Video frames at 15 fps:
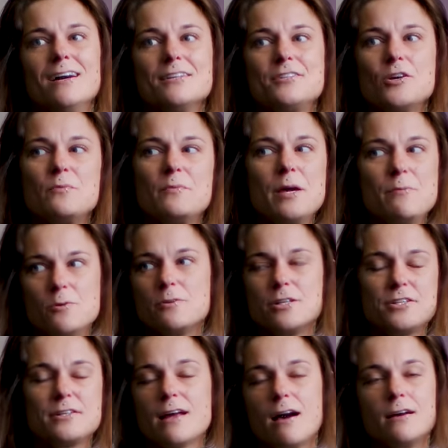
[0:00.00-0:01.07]
So people were
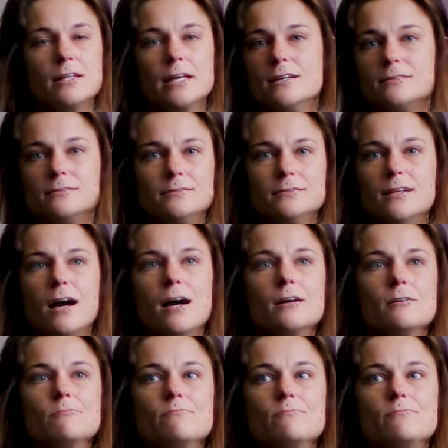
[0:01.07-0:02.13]
just ugly.
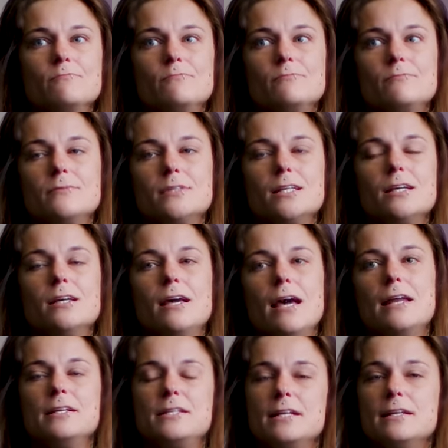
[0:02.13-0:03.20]
And
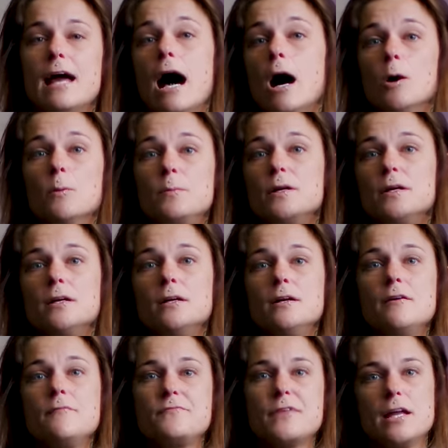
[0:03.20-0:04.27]
it didn't help
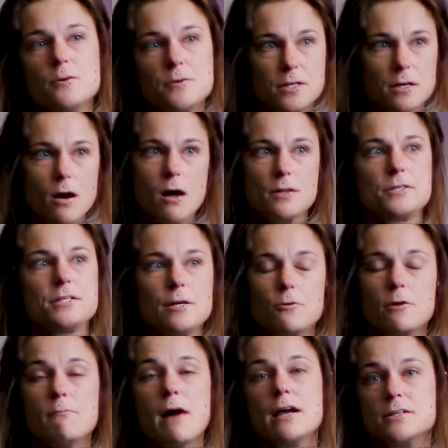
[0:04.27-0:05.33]
that it was a constant
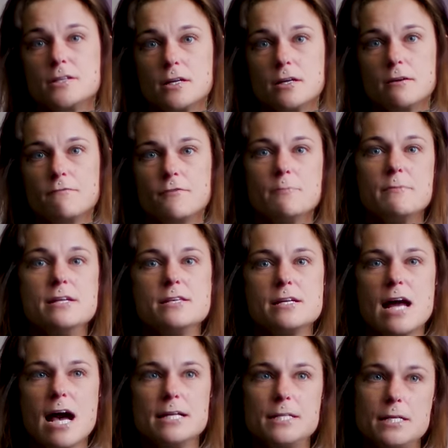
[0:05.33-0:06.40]
reminder for me that
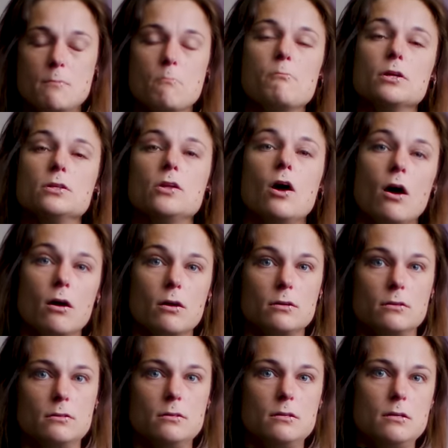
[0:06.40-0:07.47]
I didn't
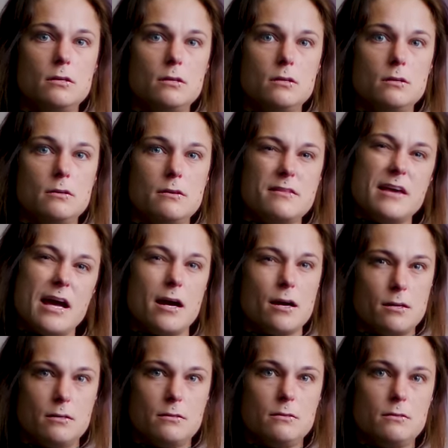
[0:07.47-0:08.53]
belong
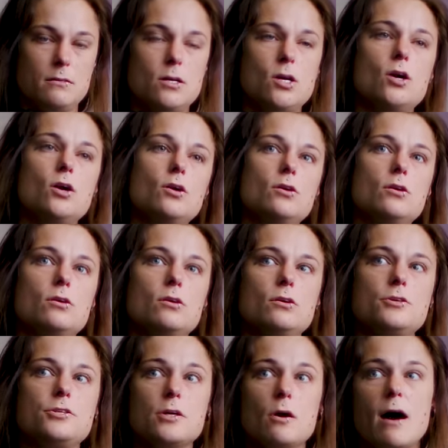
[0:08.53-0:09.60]
there.
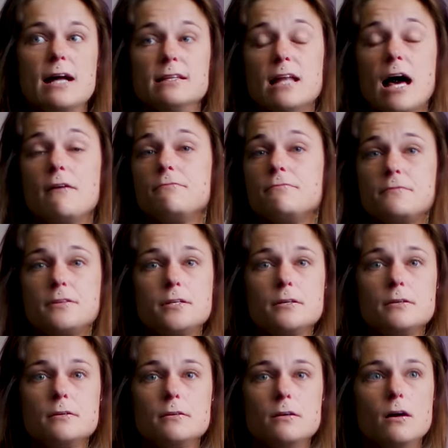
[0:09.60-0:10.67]
So I left
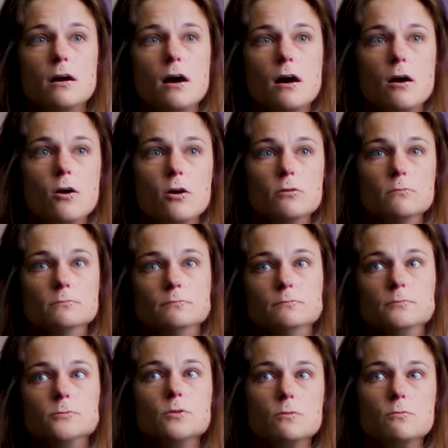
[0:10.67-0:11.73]

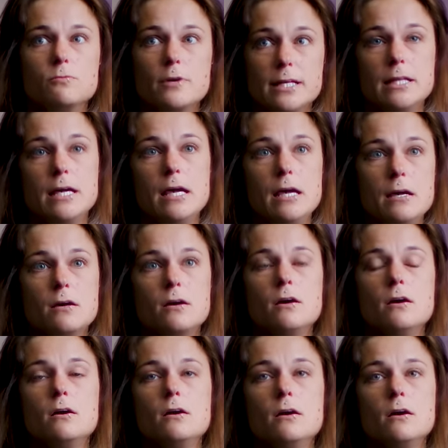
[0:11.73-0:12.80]
home really
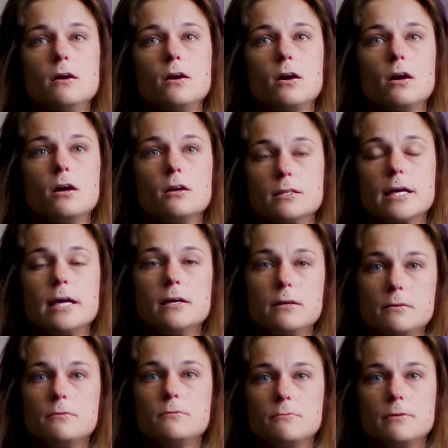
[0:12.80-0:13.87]
early.
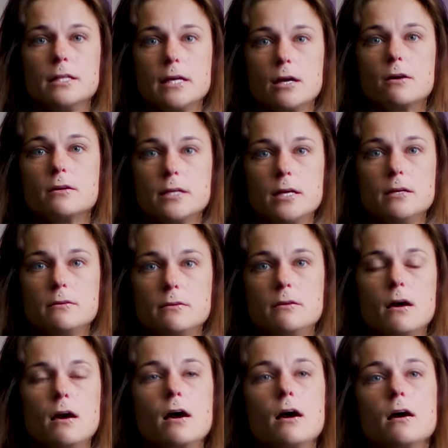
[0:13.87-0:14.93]

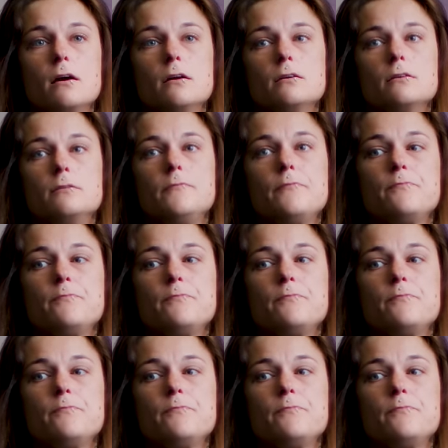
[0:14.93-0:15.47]
Let